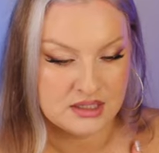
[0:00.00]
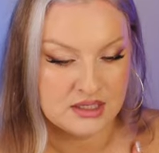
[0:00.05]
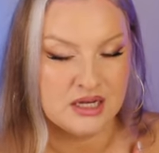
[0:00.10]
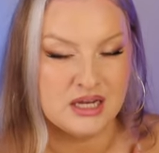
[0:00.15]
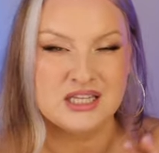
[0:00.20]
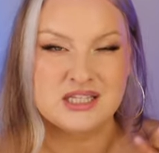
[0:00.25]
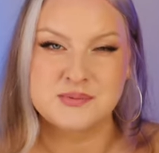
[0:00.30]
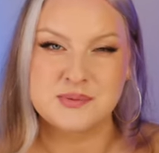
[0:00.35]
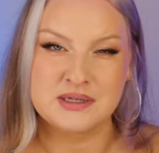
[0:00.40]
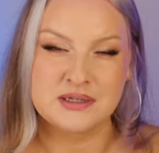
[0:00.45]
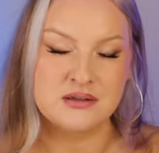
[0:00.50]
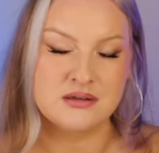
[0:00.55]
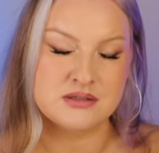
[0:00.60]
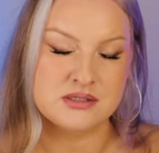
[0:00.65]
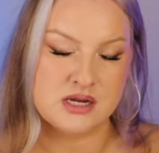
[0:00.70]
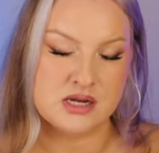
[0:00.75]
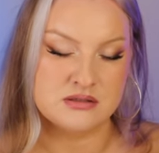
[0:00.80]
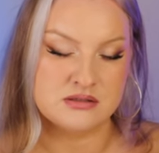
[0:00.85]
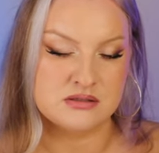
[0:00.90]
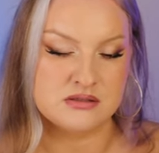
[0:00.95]
It's been a long
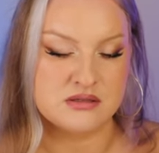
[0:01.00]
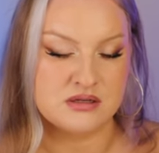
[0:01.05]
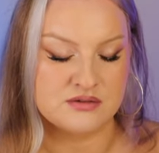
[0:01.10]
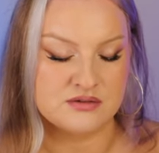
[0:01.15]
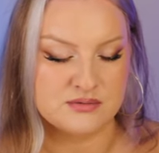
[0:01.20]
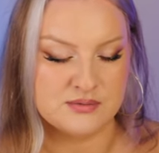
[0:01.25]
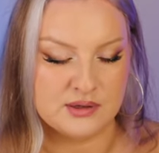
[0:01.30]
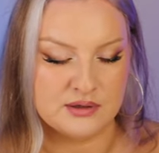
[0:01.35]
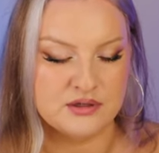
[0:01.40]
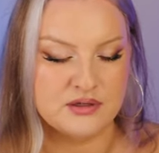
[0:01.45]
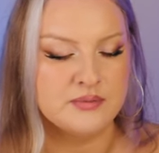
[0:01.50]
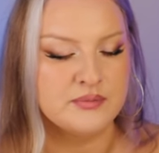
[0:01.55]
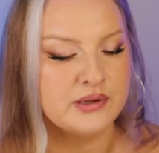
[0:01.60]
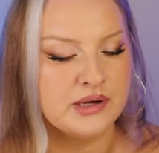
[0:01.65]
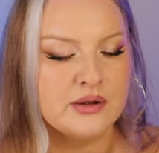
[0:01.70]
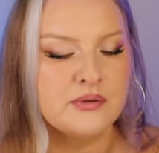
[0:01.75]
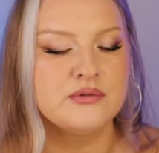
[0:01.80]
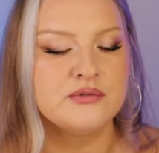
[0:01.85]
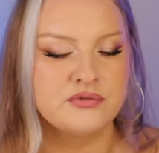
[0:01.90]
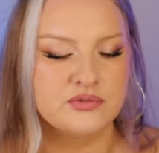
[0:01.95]
time since I've smelled it, but
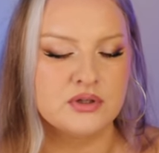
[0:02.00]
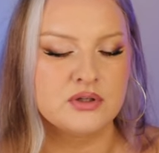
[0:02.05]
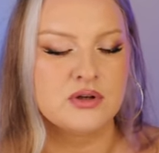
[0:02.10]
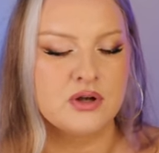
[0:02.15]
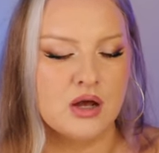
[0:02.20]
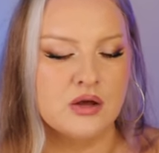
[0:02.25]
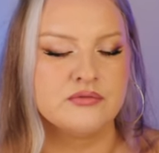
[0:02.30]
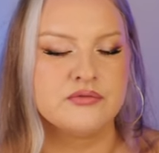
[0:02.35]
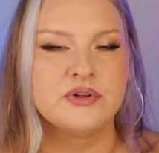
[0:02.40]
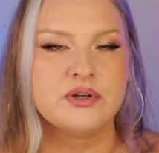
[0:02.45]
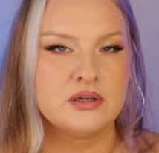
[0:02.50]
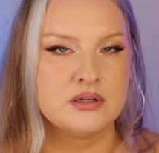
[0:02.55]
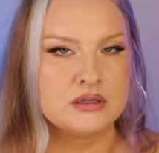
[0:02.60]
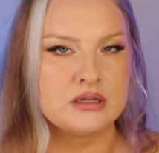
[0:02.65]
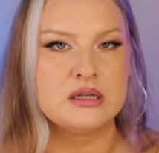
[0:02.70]
I would feel confident